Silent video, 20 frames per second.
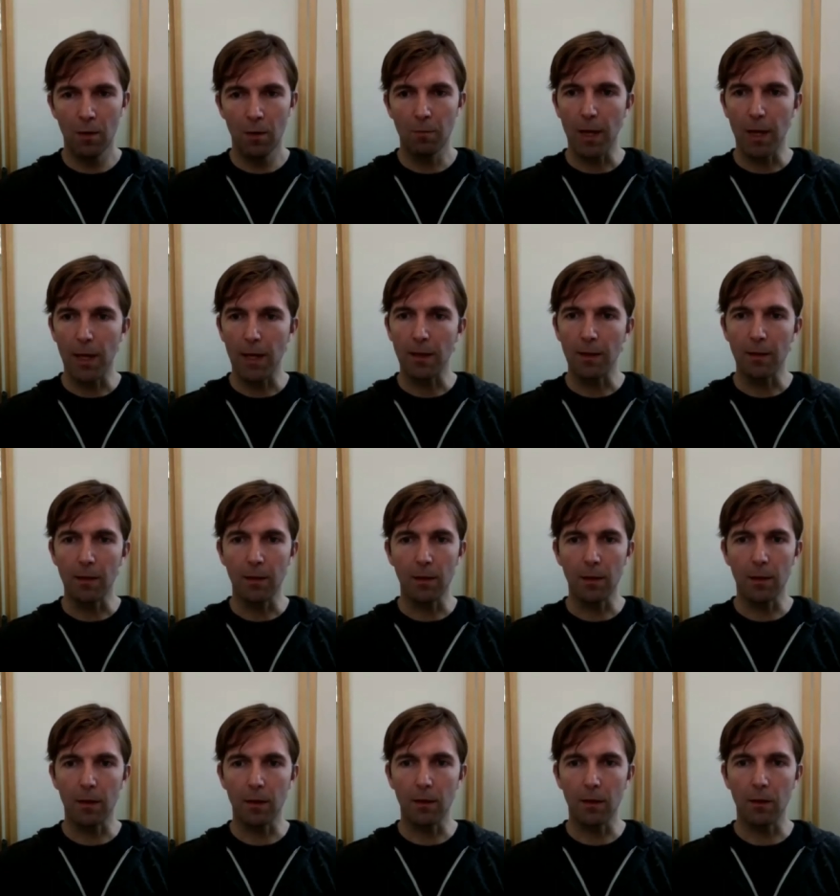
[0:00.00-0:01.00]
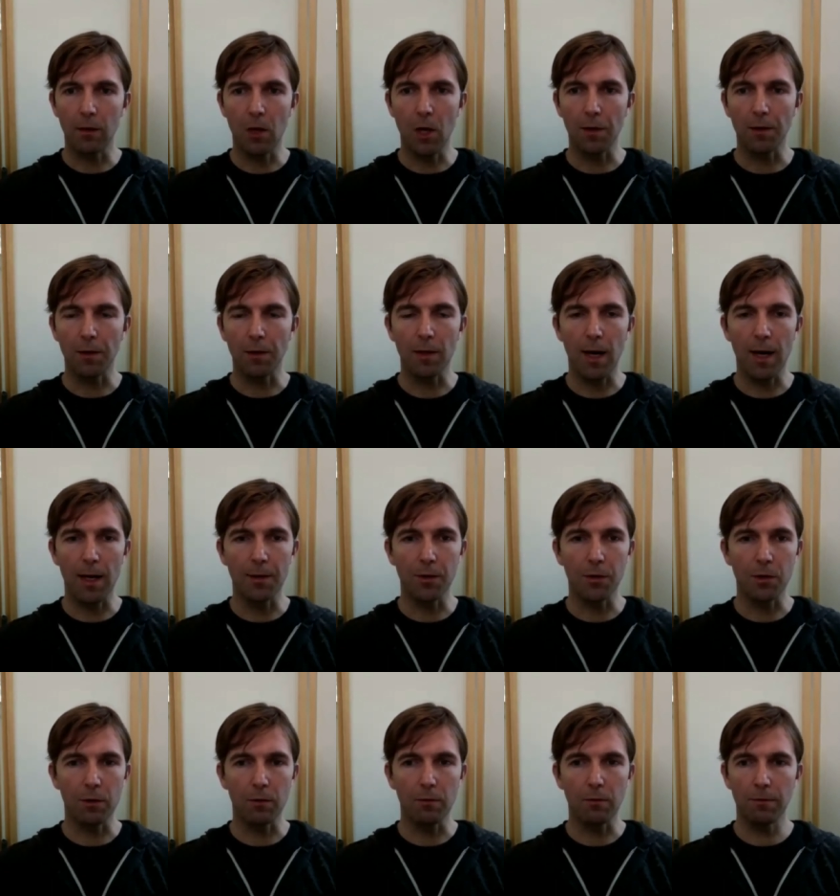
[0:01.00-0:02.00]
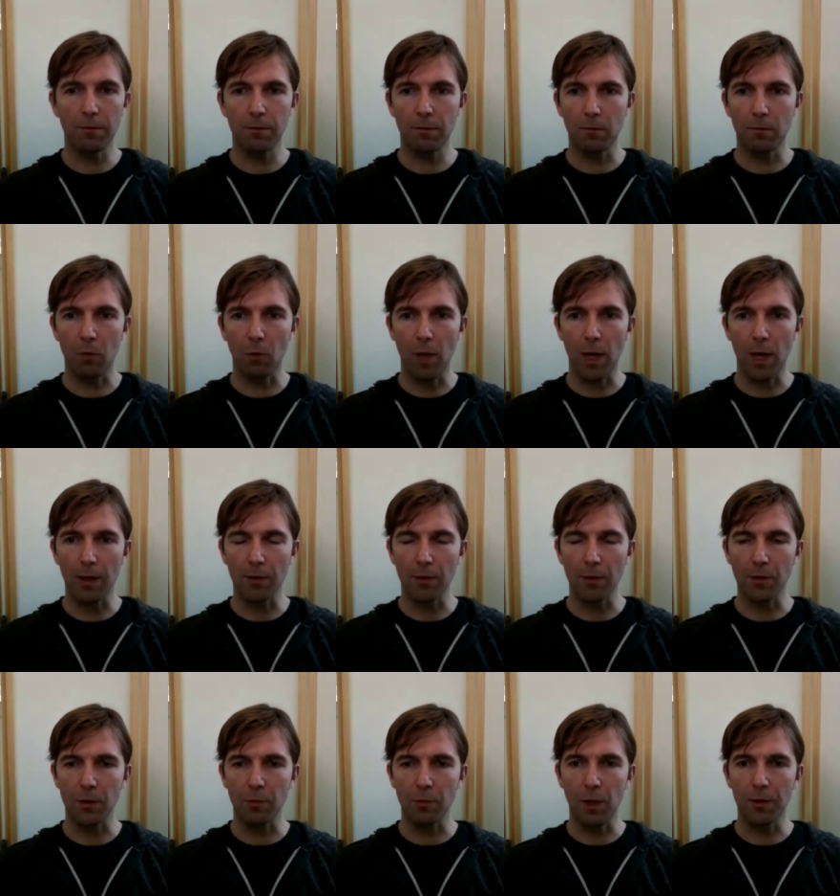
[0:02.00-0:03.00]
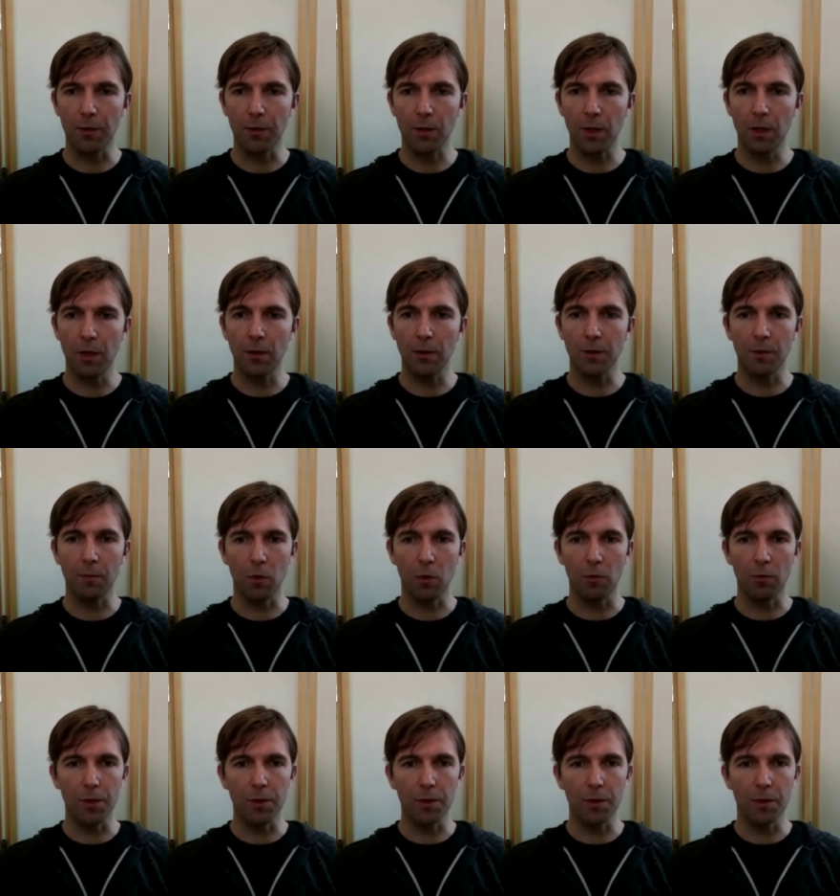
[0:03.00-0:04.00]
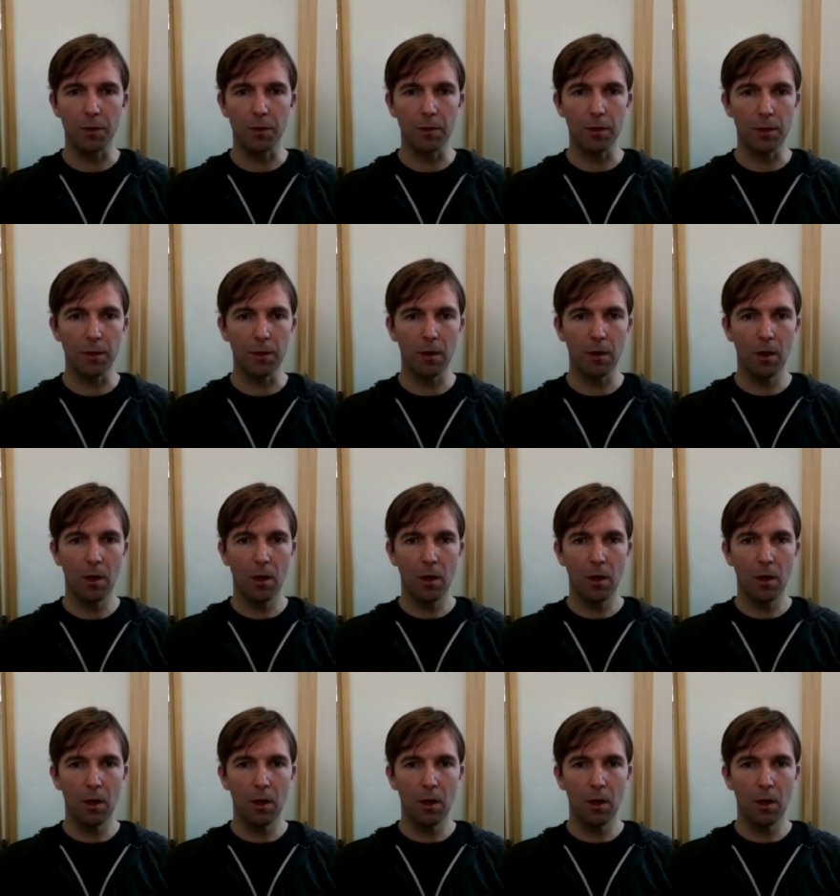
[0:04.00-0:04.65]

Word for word: been uh, along the lines of robotics at small scales and more recently